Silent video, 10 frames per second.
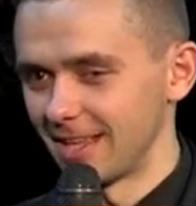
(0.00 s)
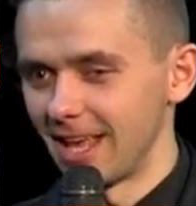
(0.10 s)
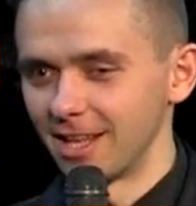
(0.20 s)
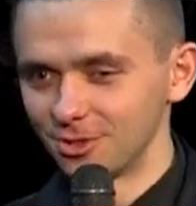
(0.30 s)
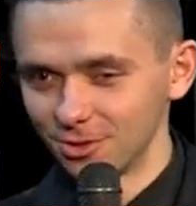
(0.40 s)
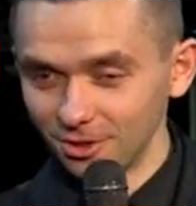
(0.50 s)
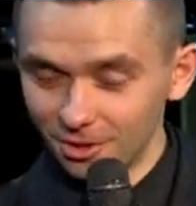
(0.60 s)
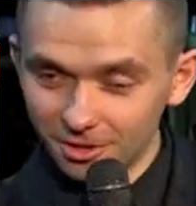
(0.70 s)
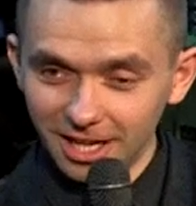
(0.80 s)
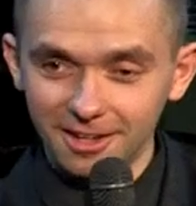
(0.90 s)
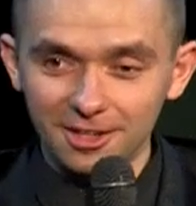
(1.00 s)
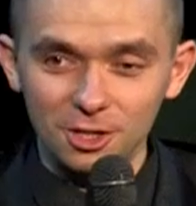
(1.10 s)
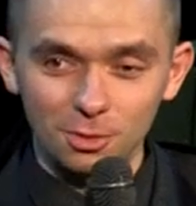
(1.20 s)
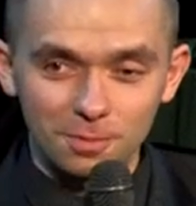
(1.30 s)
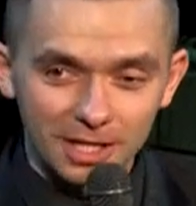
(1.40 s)
And sooner or later,
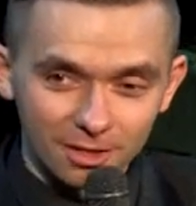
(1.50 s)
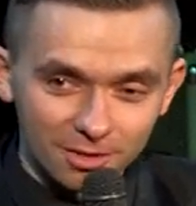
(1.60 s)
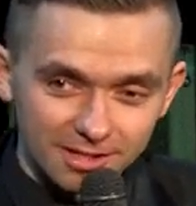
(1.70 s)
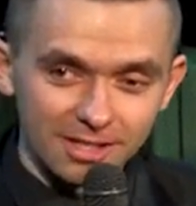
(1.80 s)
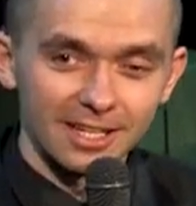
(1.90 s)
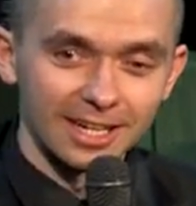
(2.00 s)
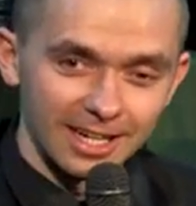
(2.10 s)
you will begin to see